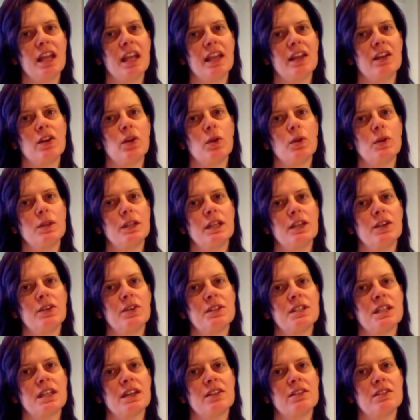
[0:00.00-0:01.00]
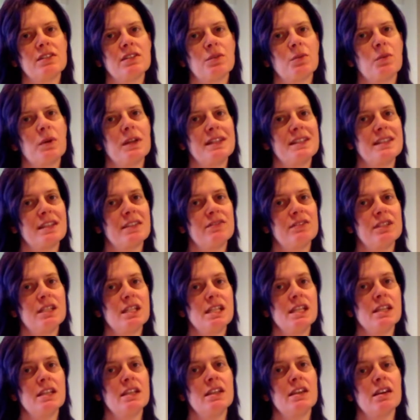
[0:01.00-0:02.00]
It only goes down to
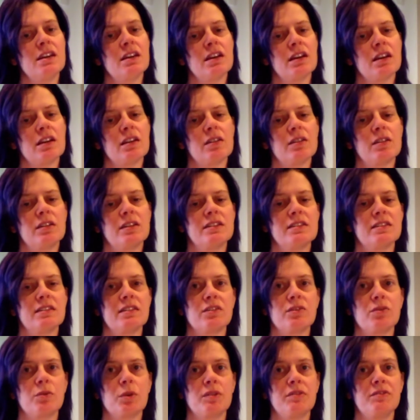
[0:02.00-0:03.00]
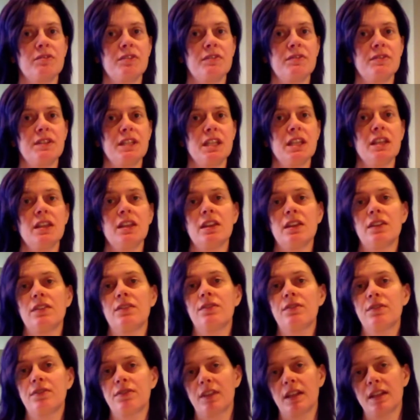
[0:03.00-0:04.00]
170 instead of 150.
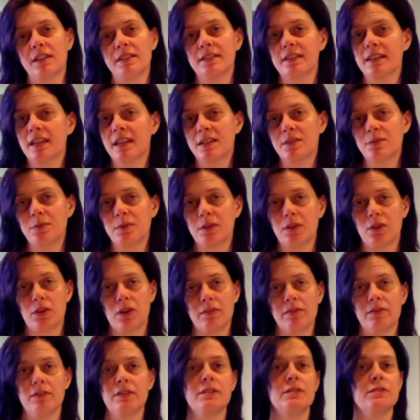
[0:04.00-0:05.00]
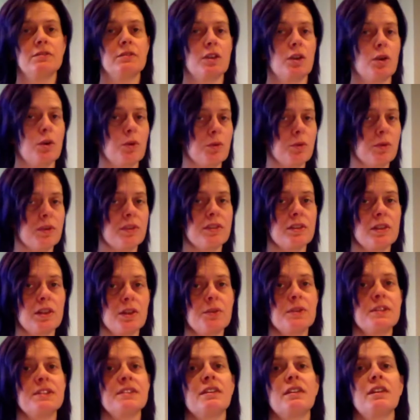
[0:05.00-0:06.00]
If that's the case with your oven, go with the
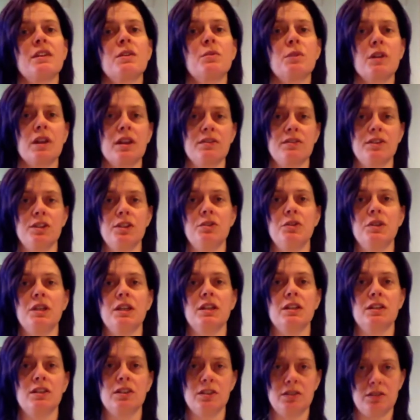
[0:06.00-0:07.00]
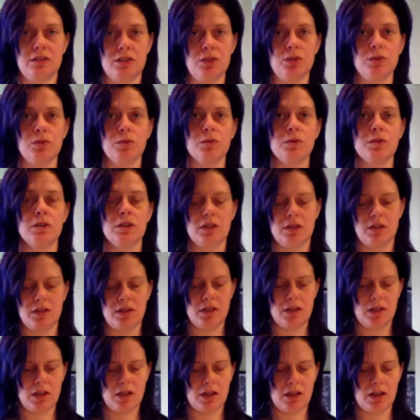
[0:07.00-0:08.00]
lowest setting, whatever you can do.
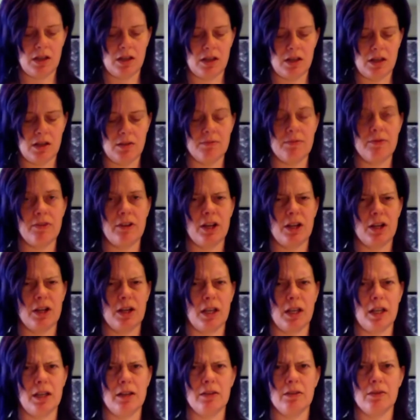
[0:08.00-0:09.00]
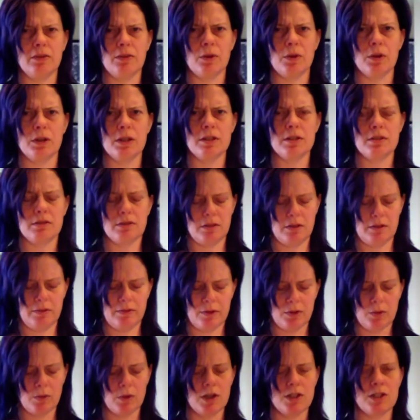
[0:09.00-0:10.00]
Fahrenheit, of course, if
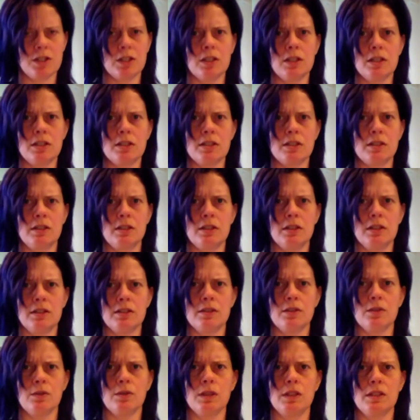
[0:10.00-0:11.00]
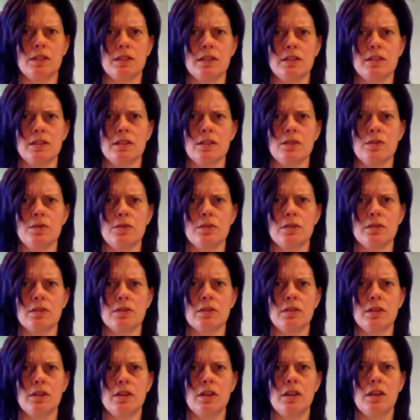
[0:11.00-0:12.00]
you're watching this in a zone that doesn't use
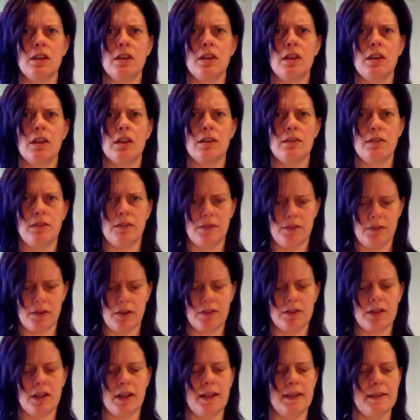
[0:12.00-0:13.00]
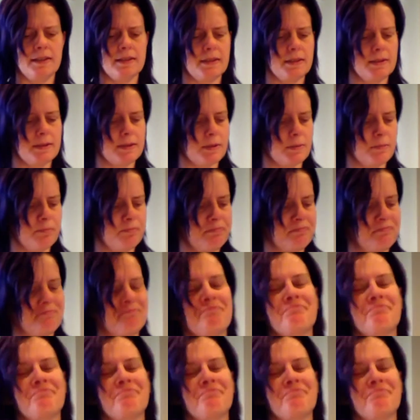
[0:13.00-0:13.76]
the Fahrenheit system.